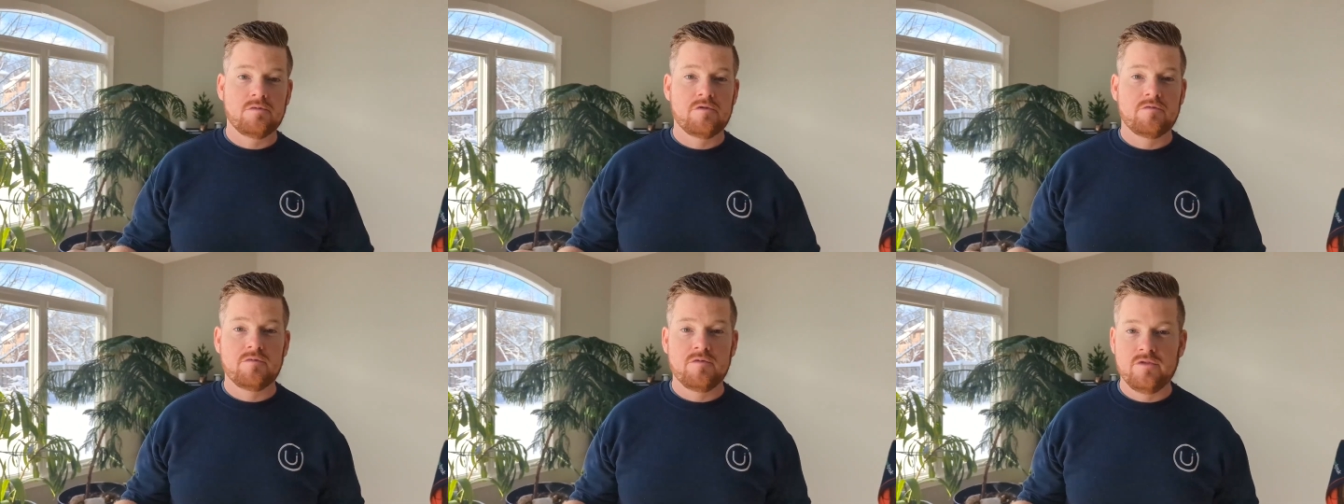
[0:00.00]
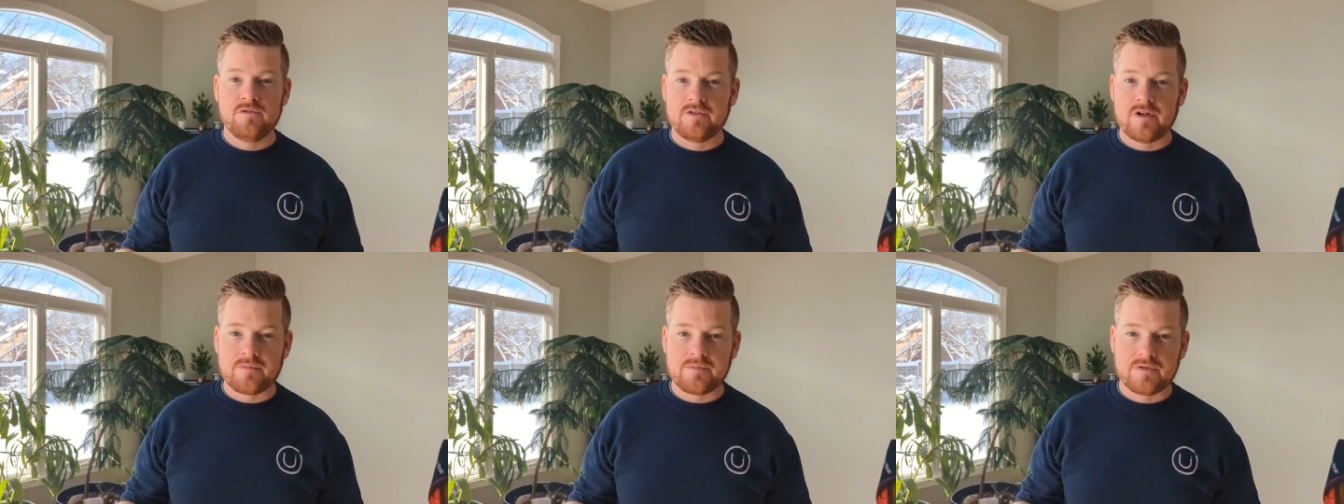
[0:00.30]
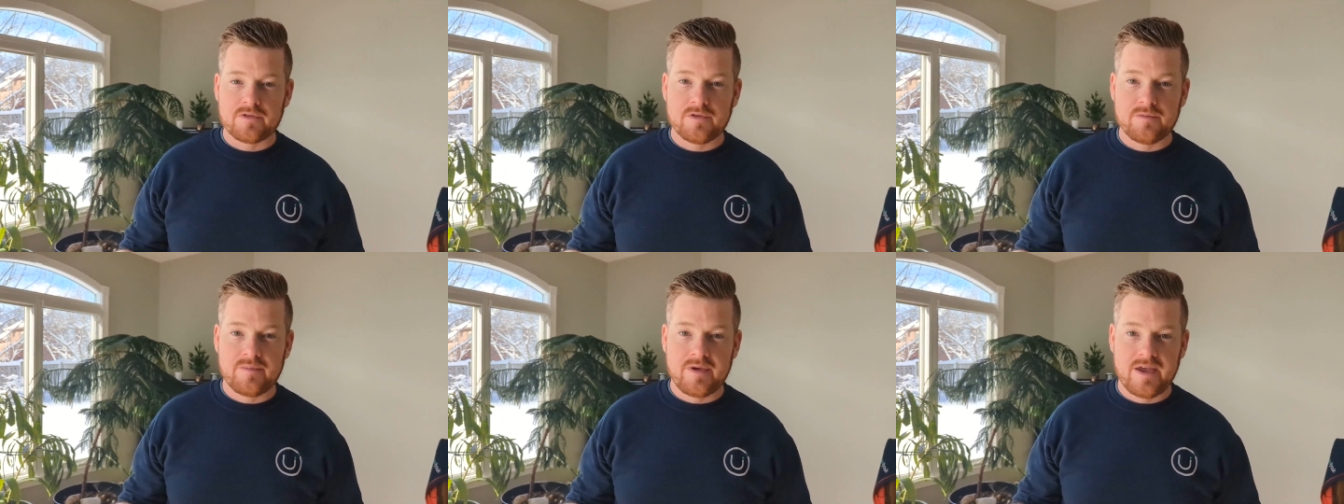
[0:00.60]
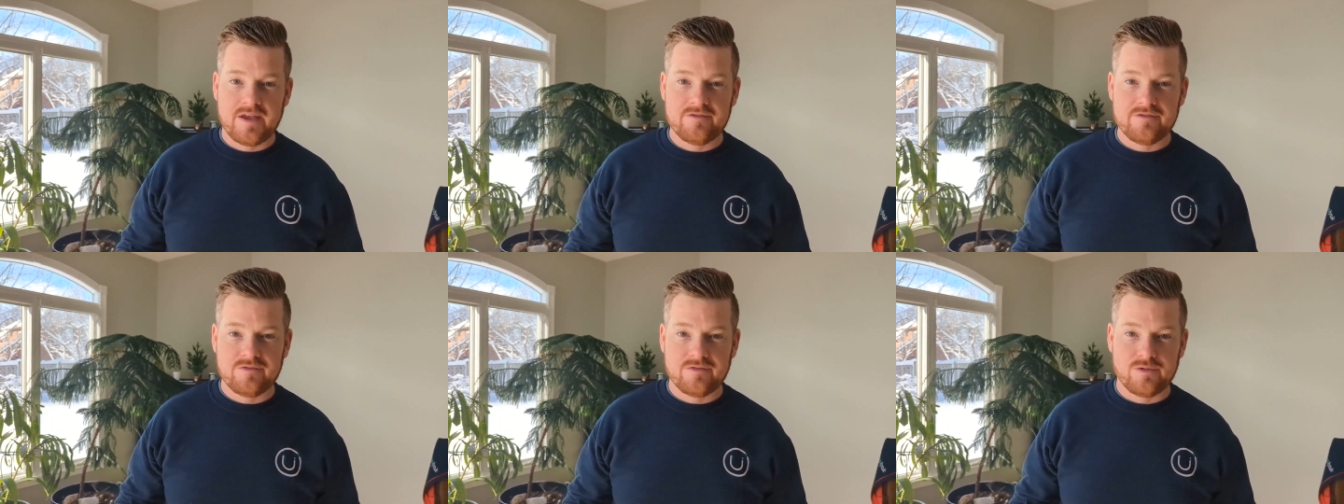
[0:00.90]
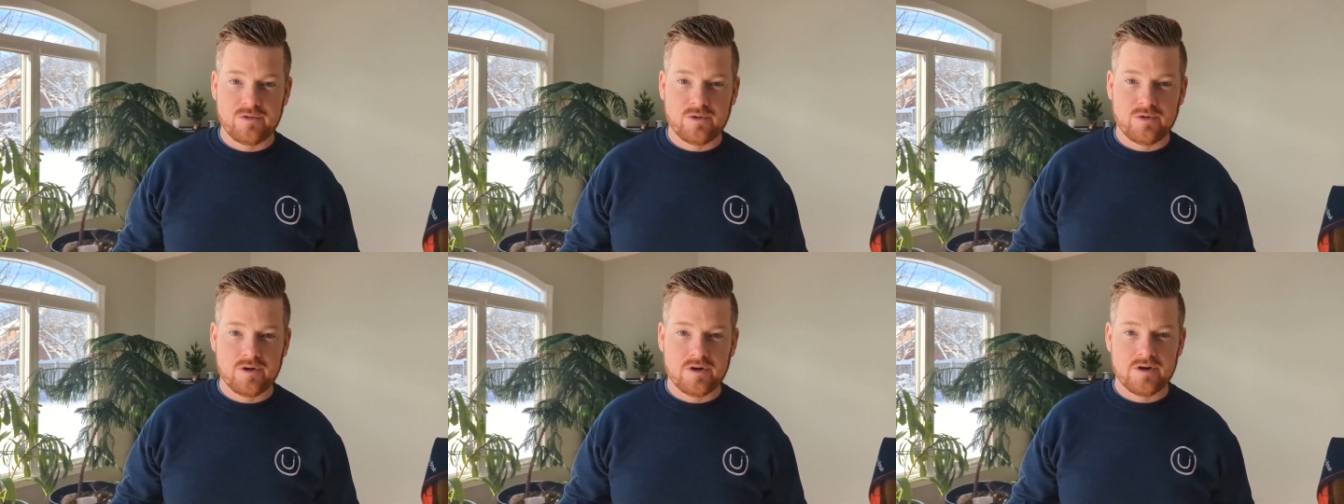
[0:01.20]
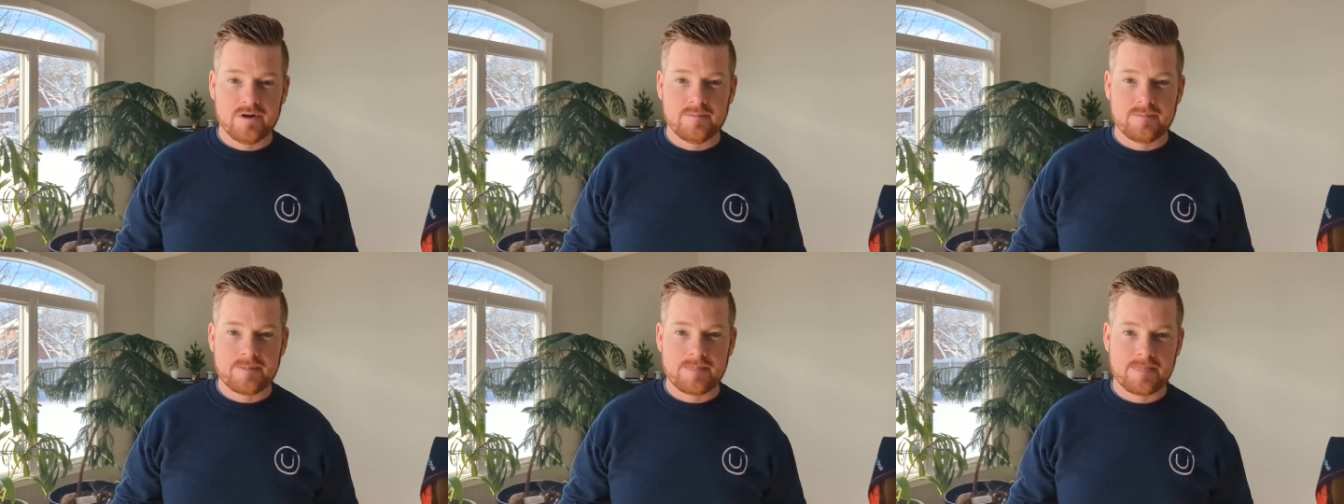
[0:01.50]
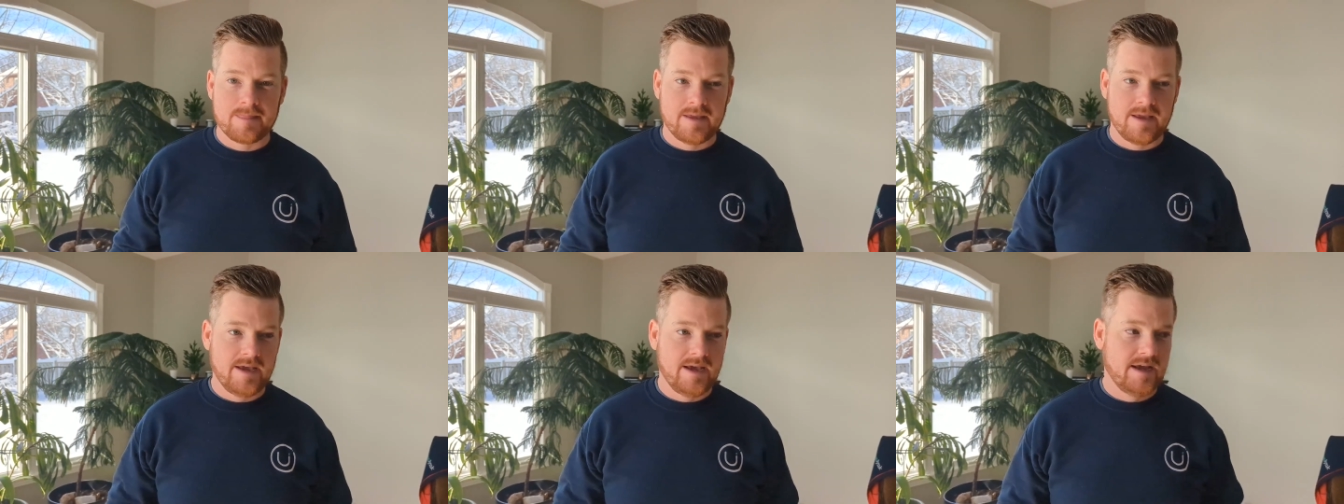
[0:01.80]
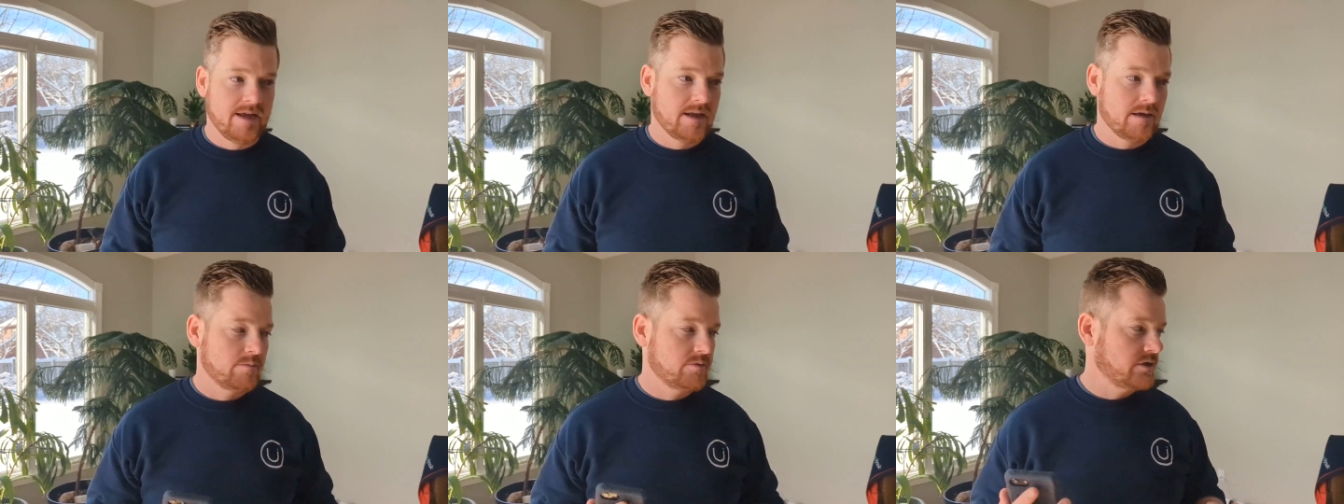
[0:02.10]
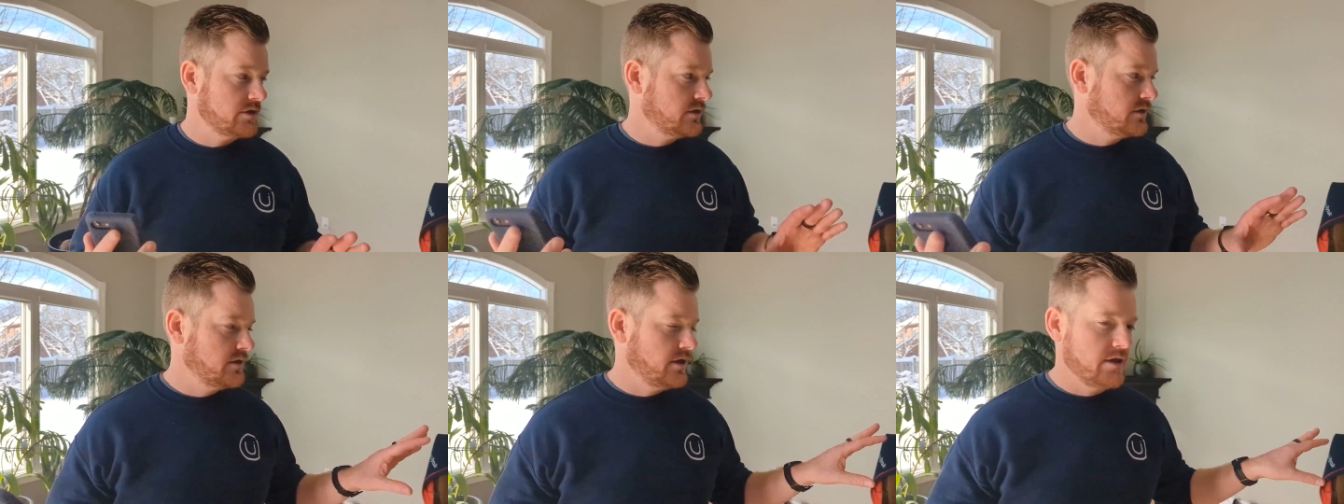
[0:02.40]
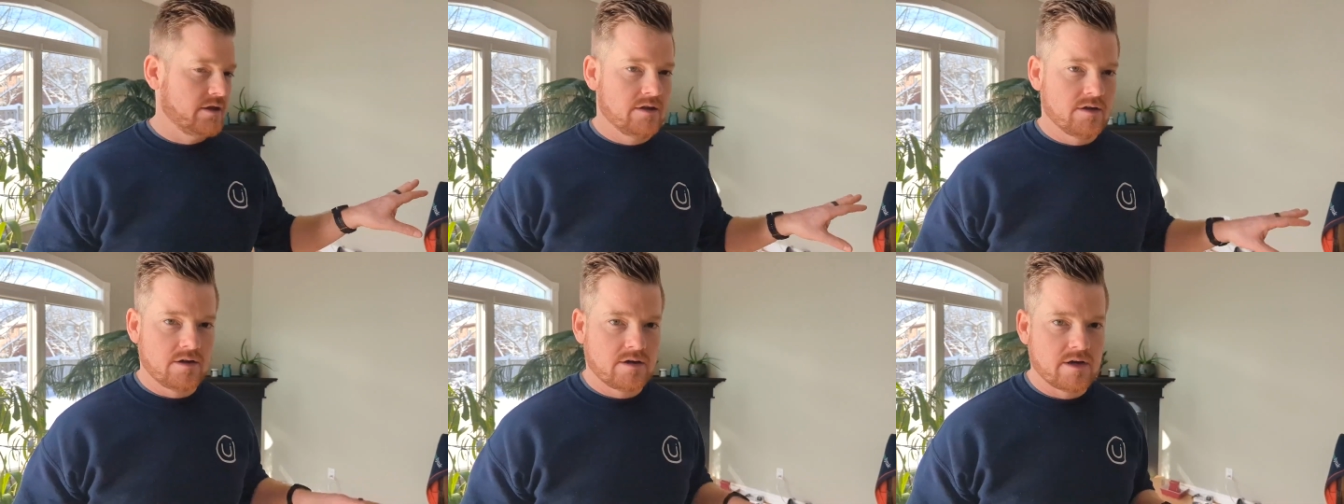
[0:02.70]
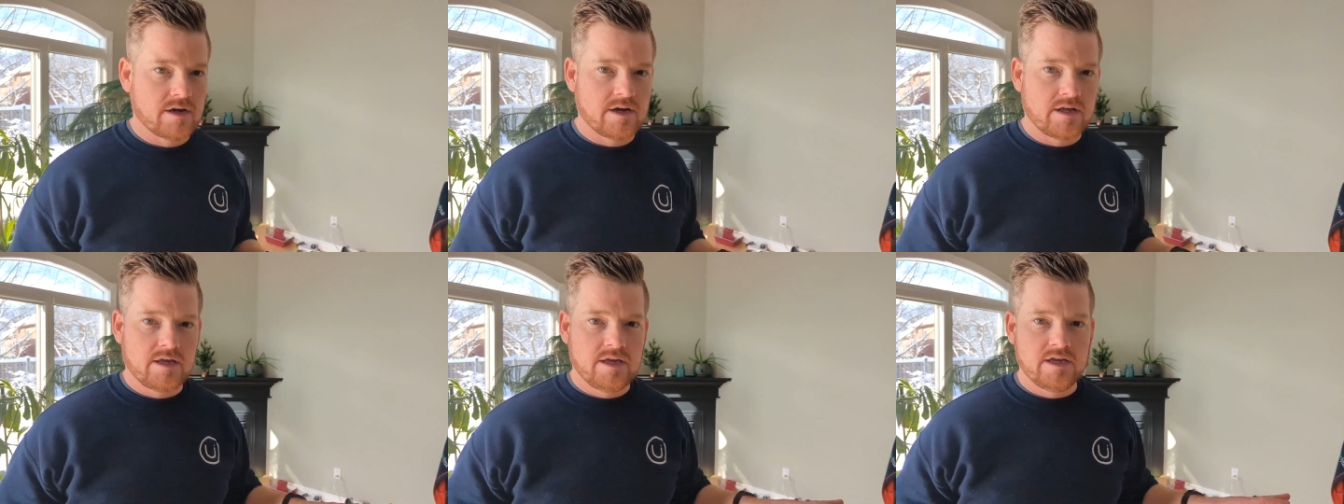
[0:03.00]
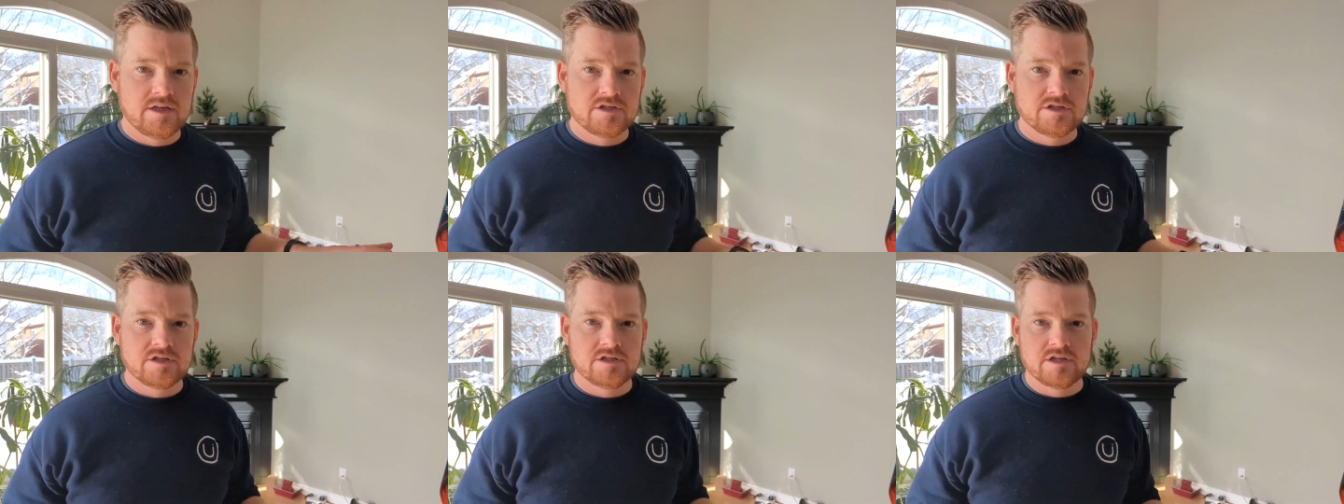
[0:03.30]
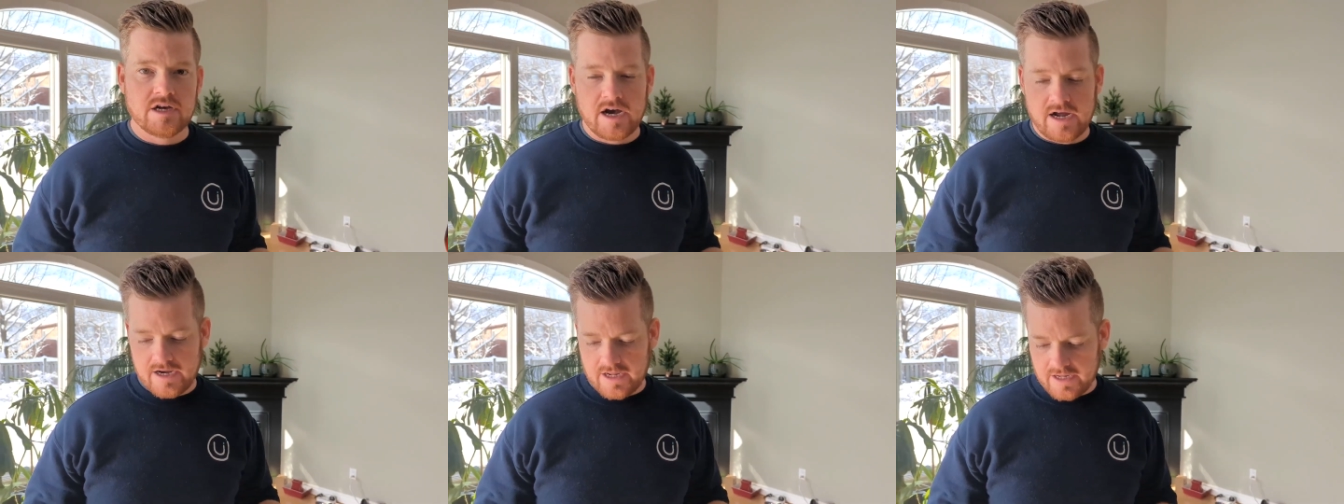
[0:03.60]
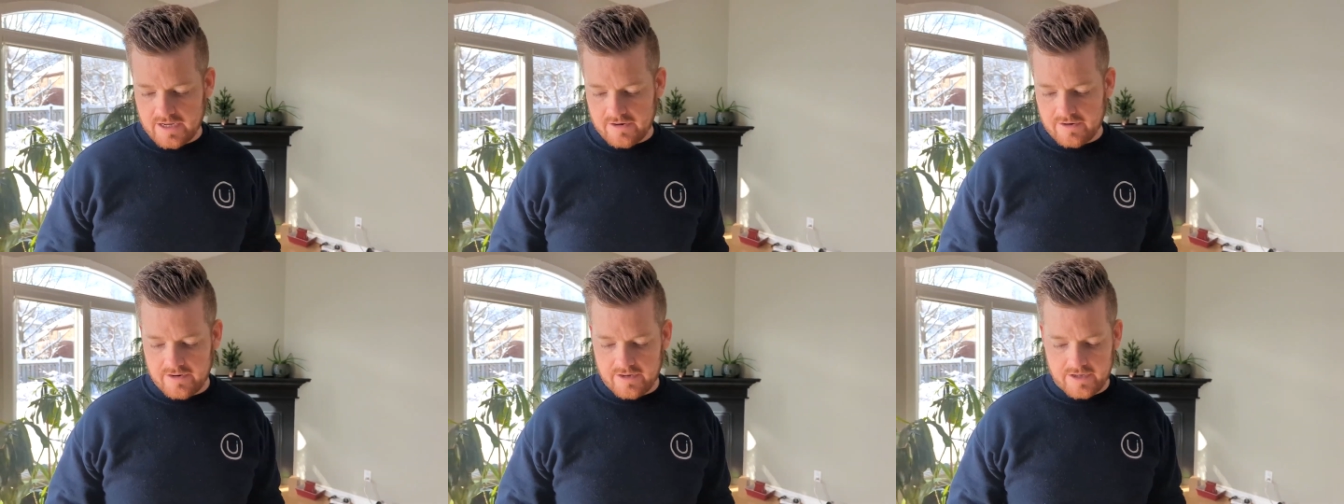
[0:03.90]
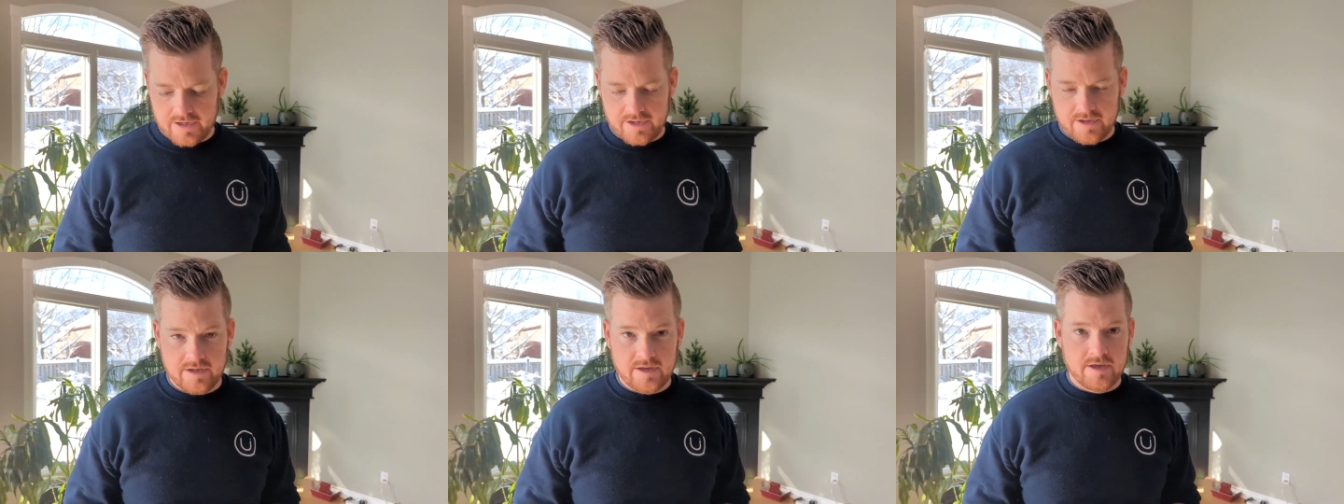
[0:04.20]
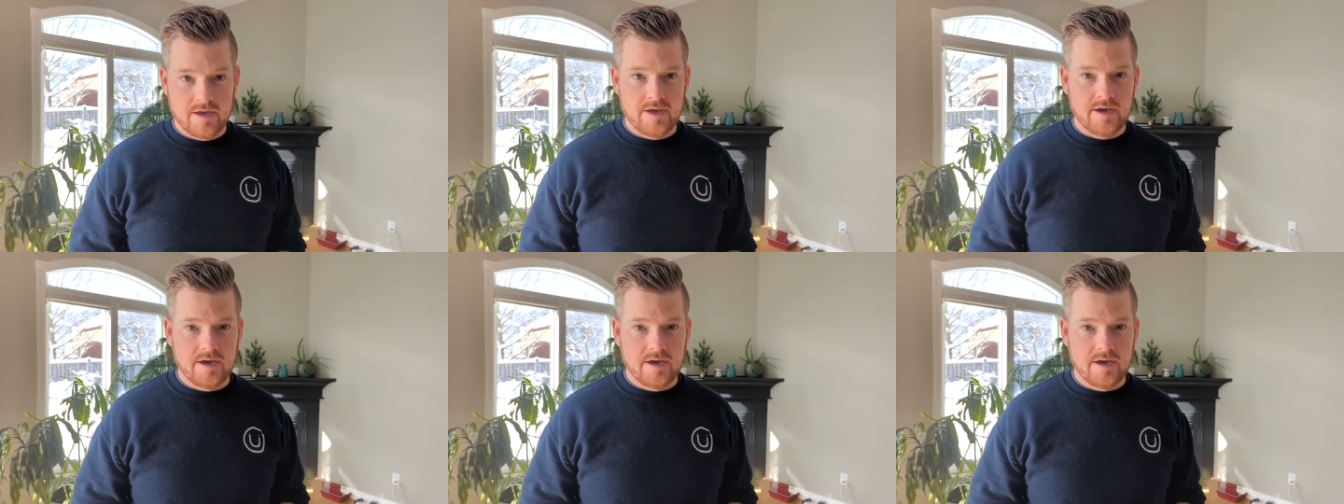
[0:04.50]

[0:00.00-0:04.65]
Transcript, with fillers: we've moved up to the main floor and I'm just in the kind of kitchen dining area